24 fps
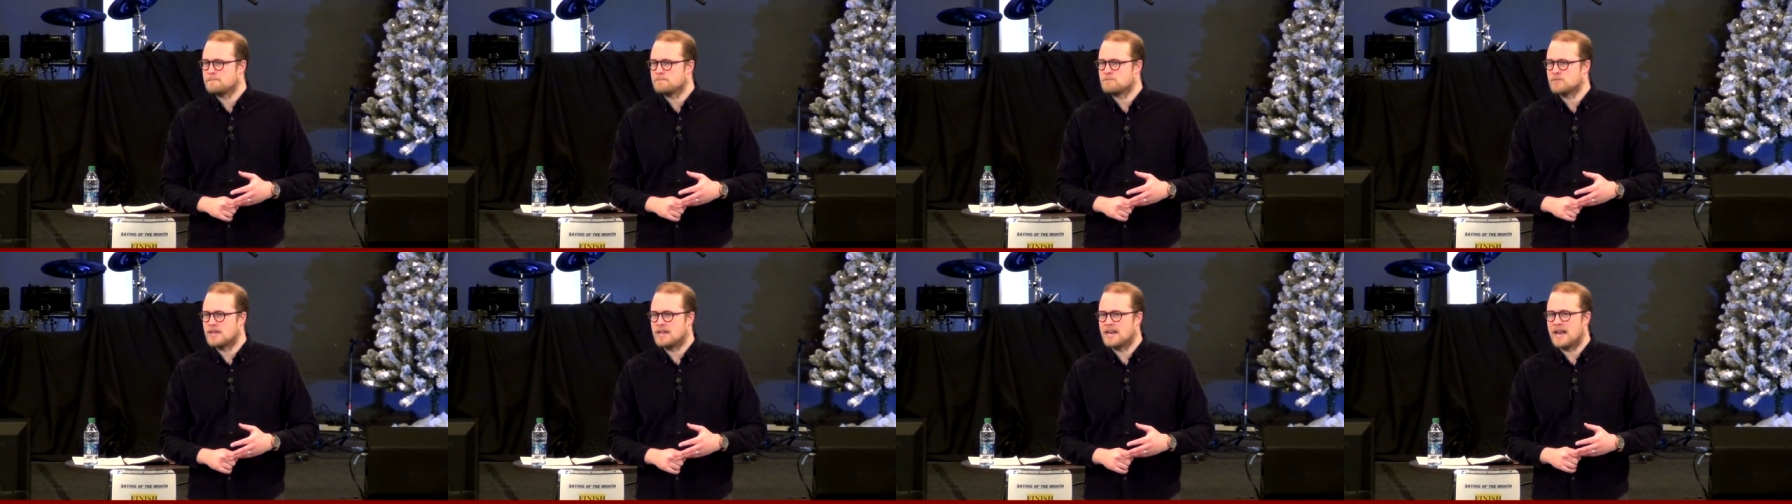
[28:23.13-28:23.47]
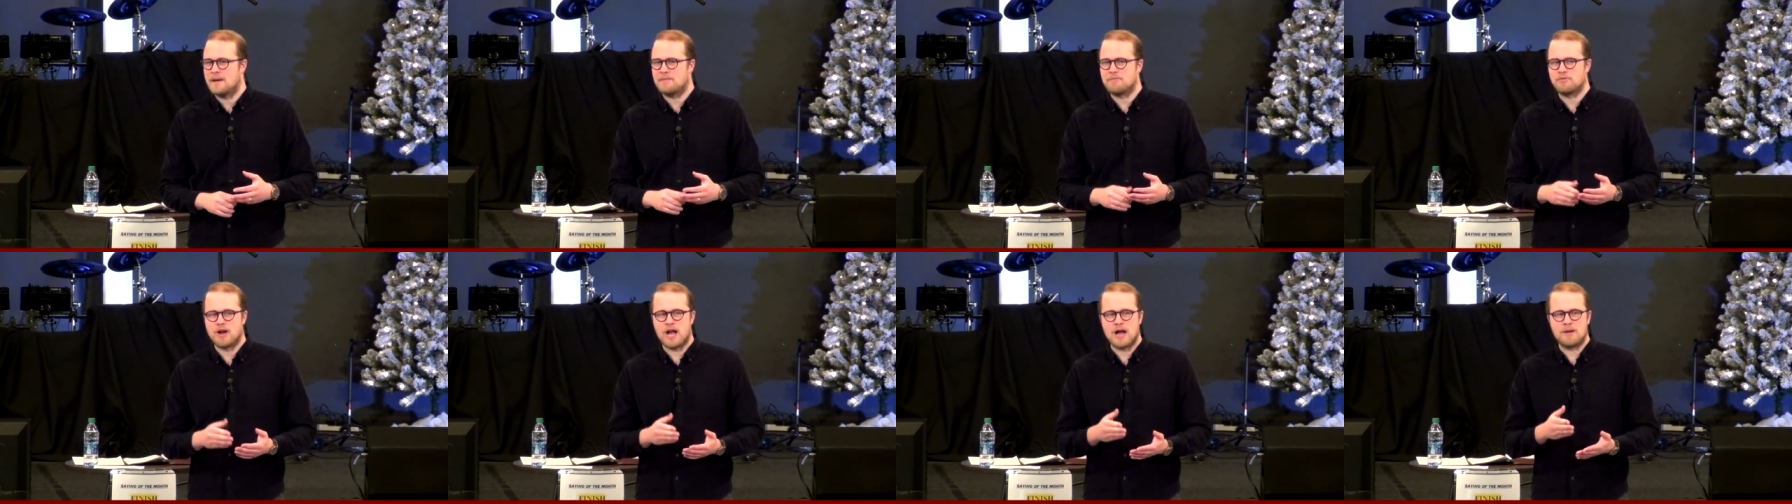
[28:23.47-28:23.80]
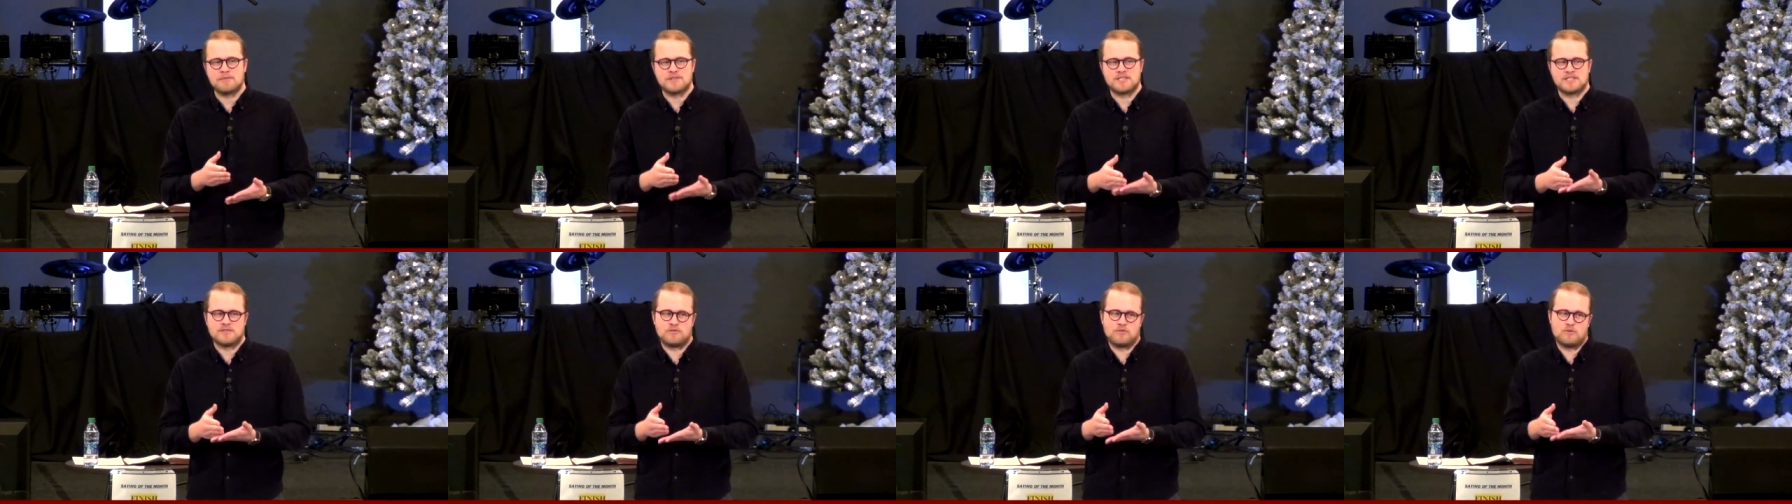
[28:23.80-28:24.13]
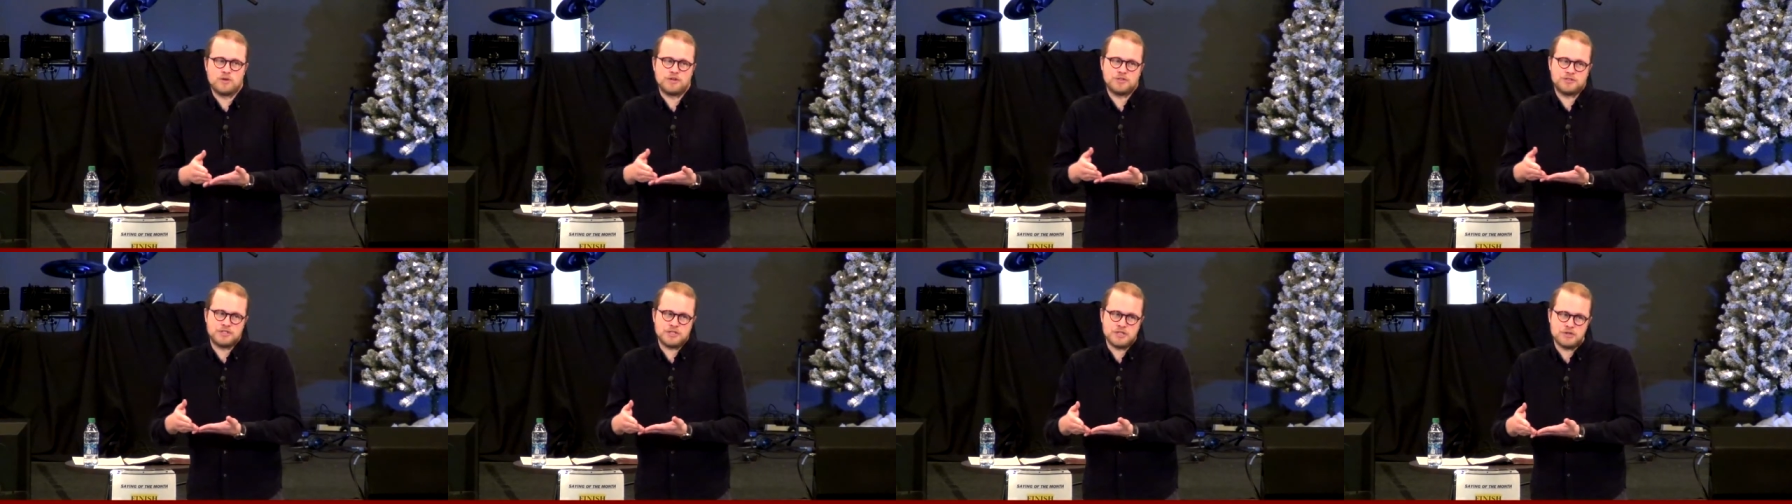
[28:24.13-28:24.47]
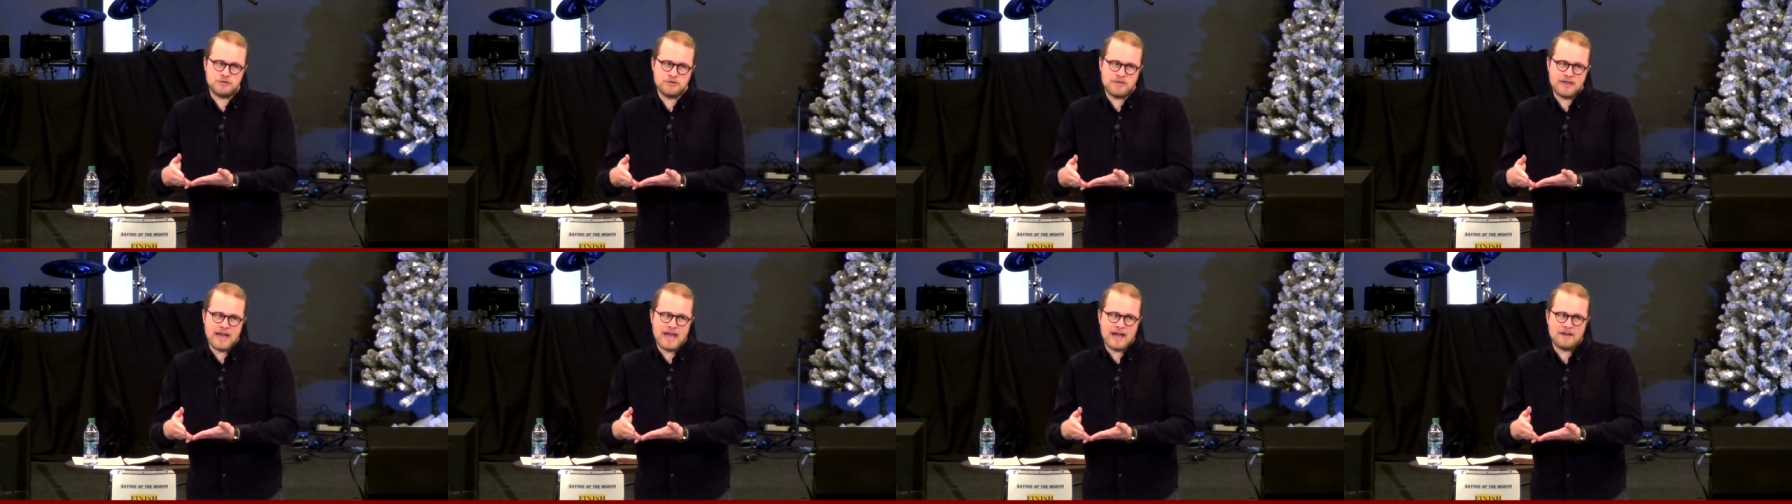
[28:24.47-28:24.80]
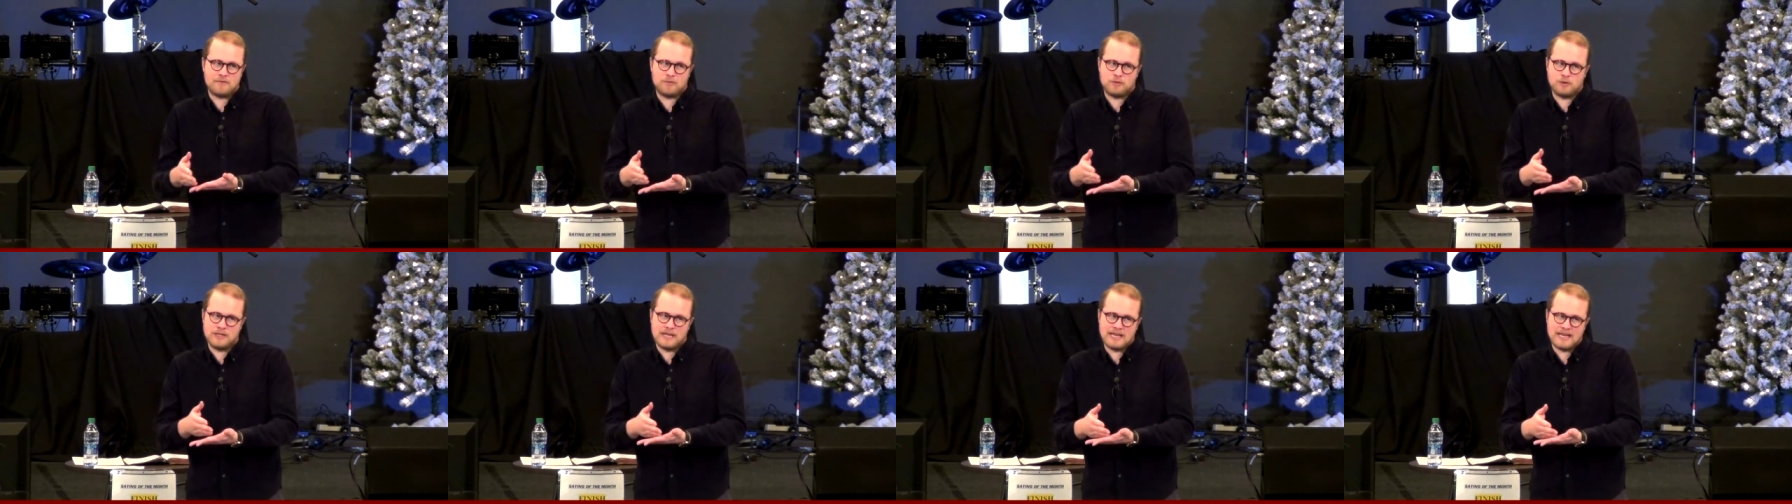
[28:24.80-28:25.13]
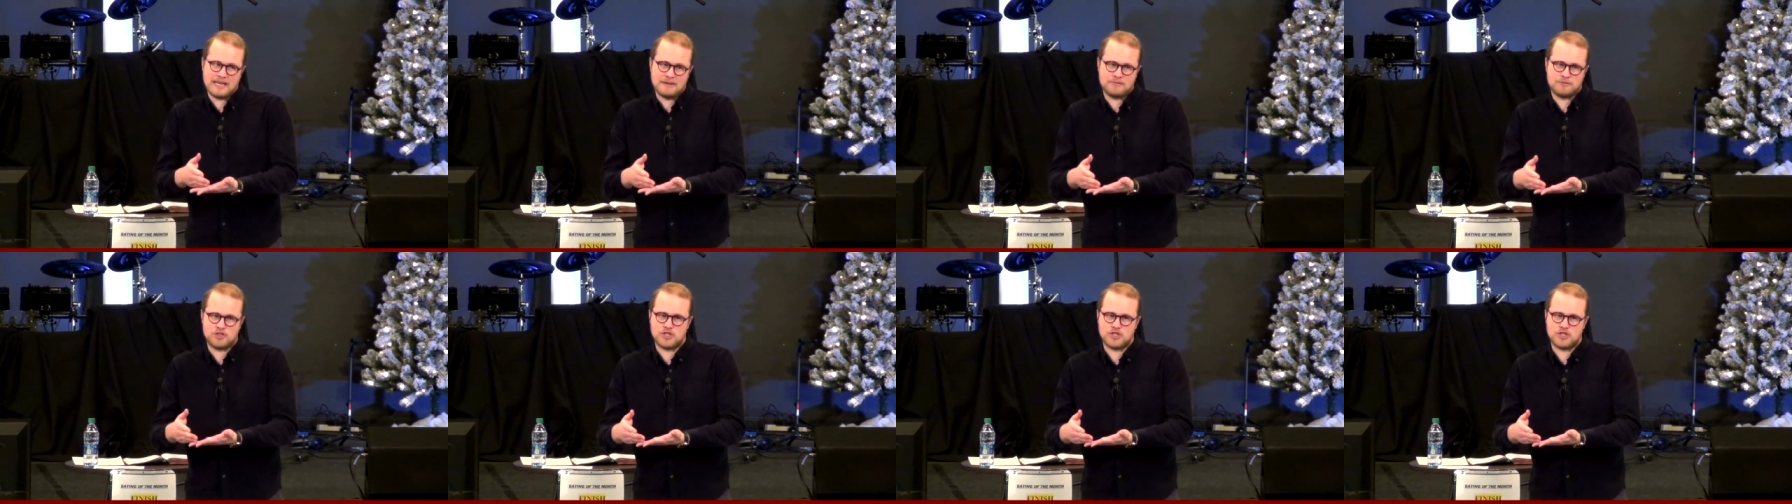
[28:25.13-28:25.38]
And I promise if we'll do that, if we'll let Him